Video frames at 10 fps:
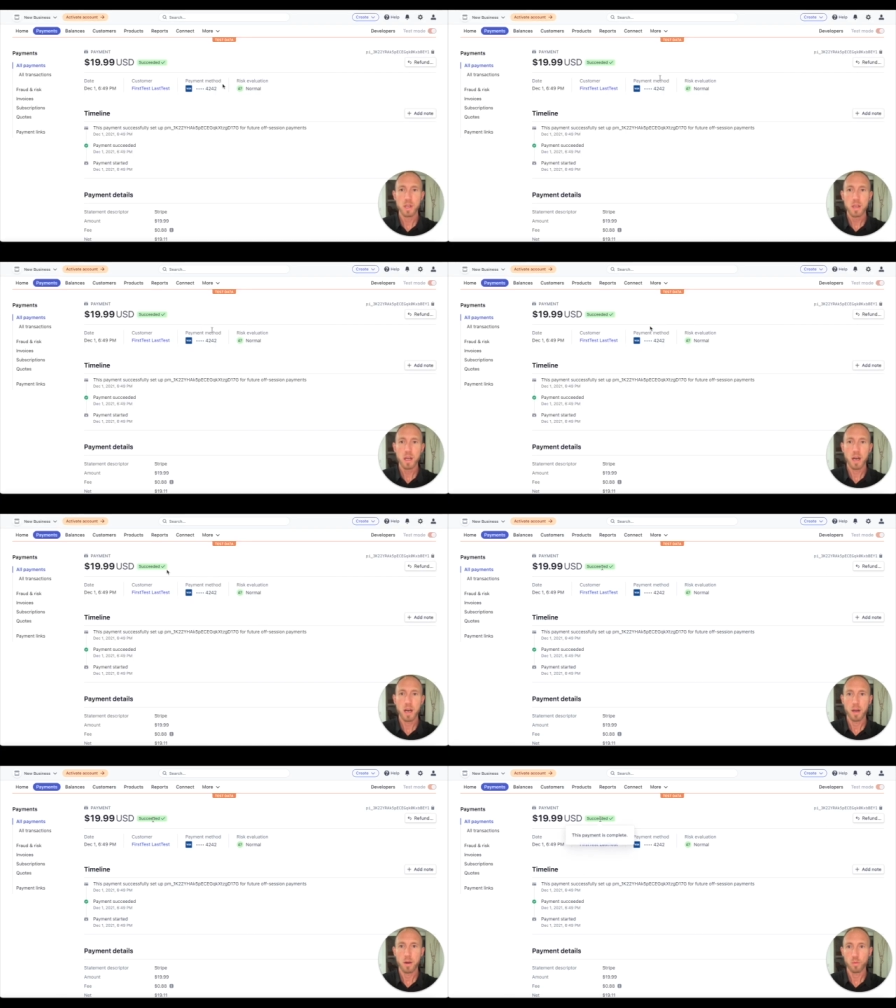
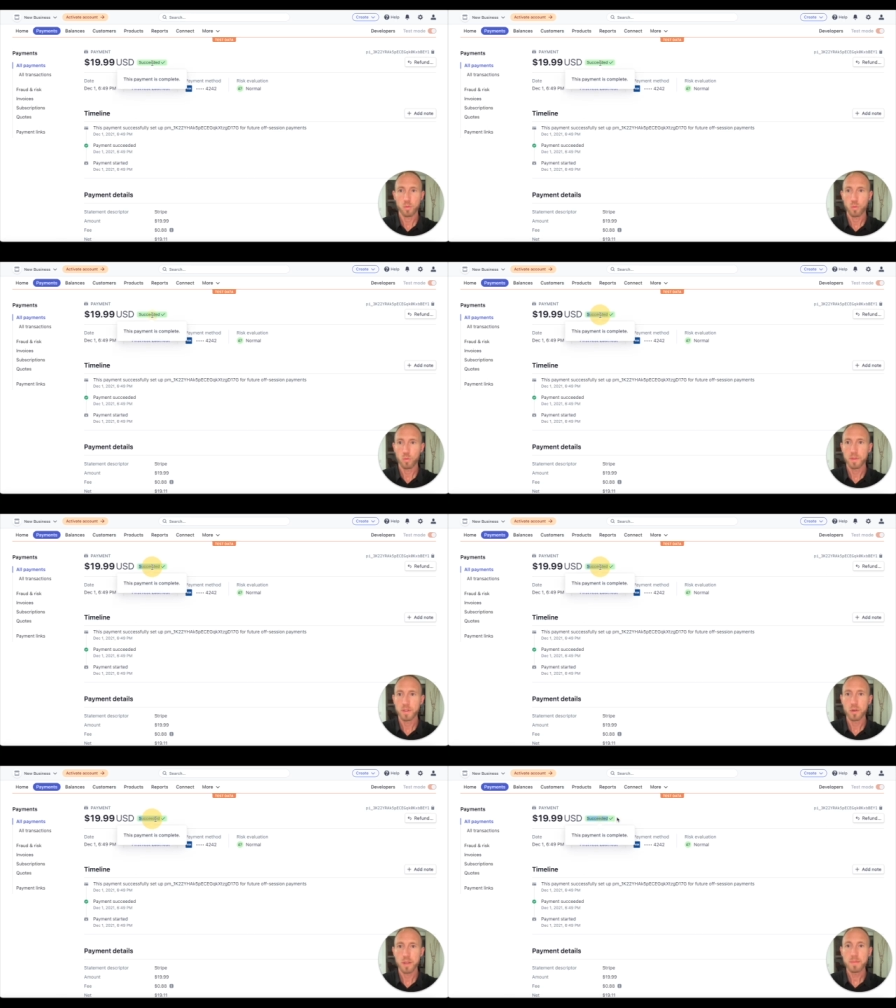uh, you
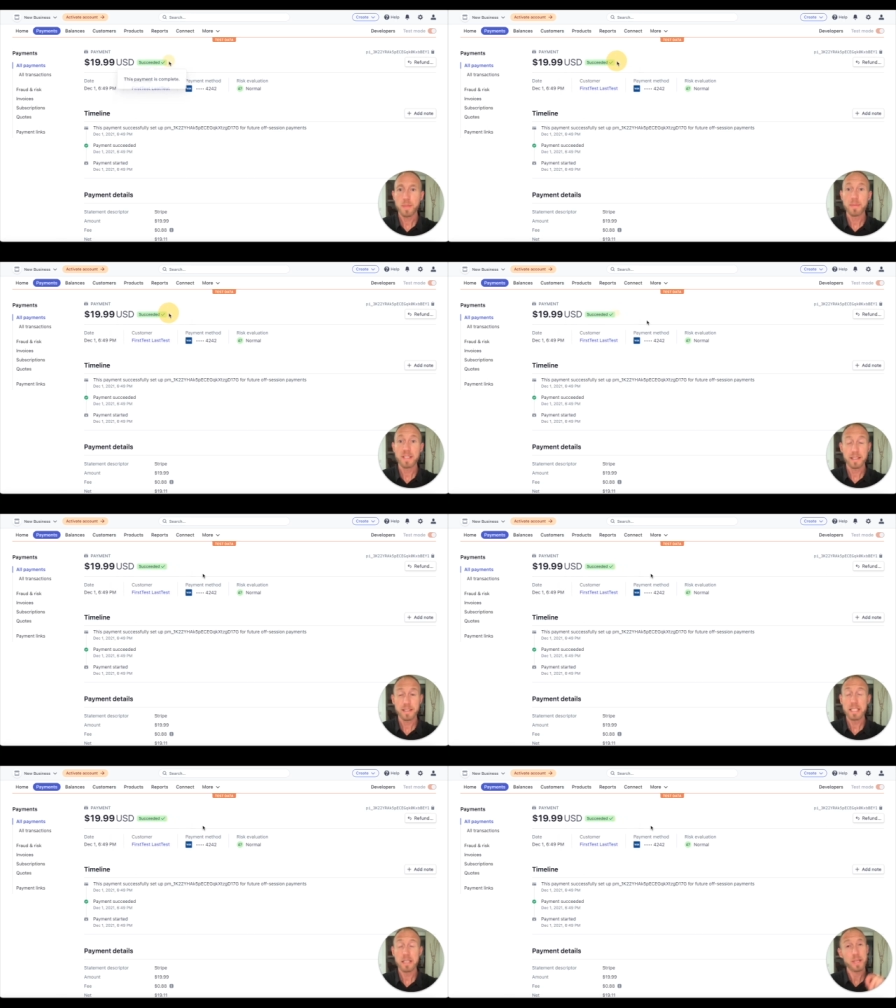know, this payment
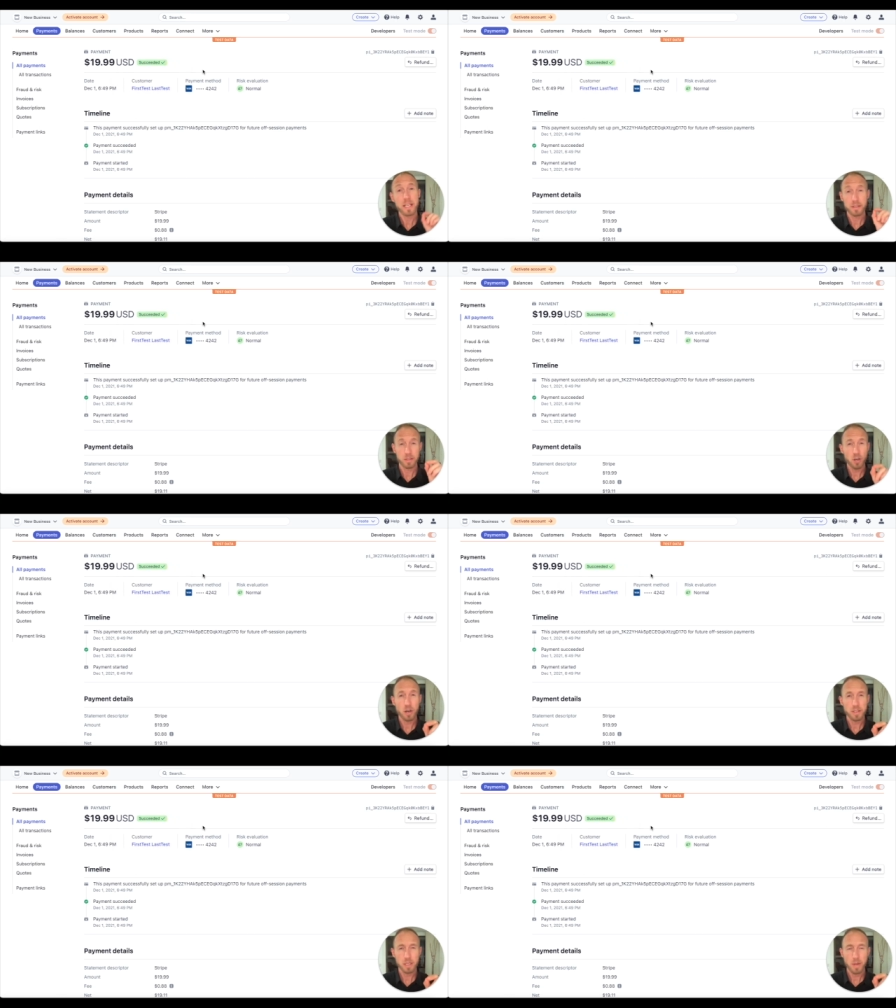succeeded because it
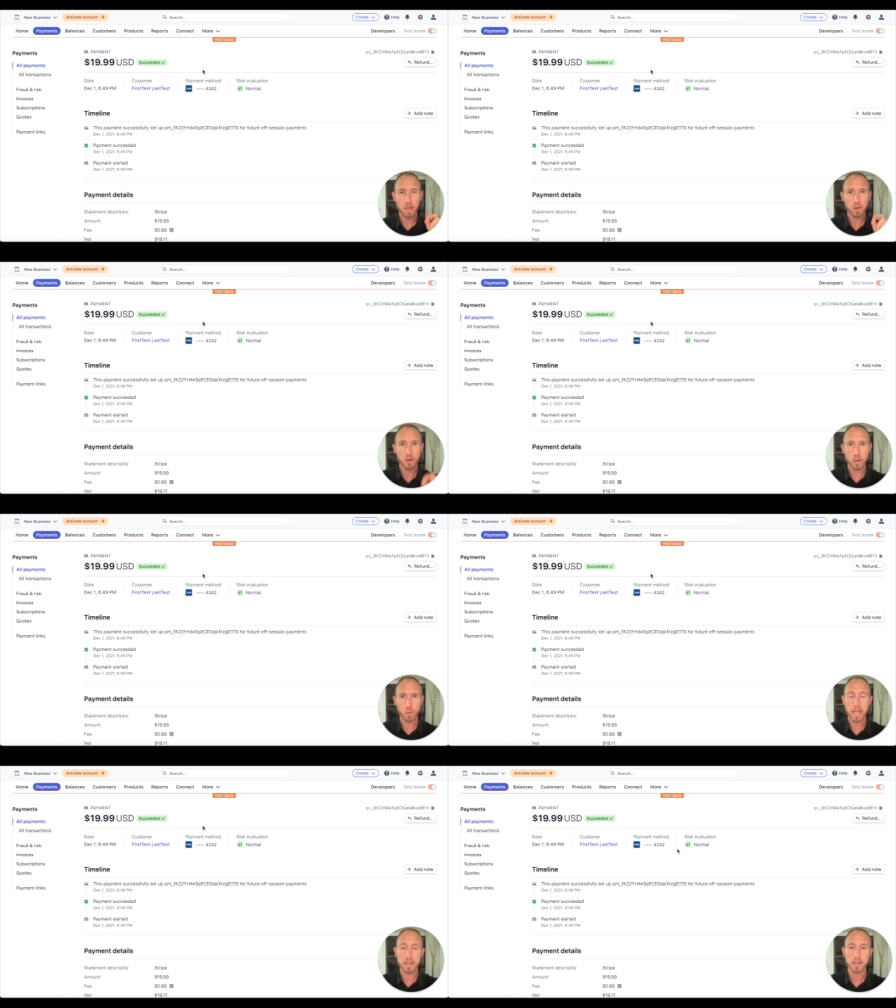charged the payment right away,